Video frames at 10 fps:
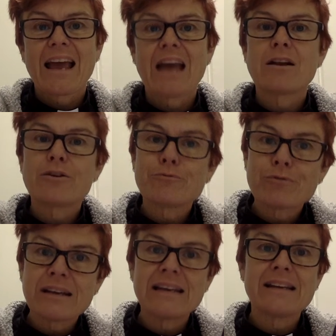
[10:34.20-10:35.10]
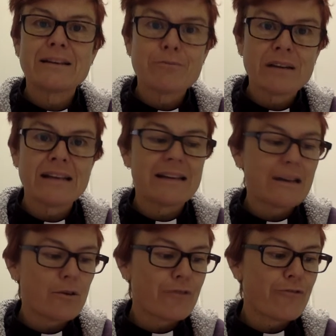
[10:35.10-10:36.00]
And I really, really
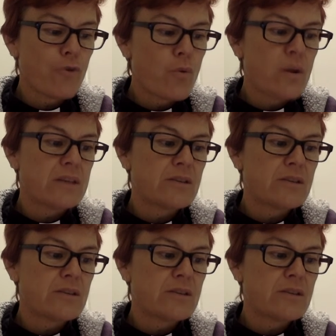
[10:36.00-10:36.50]
look forward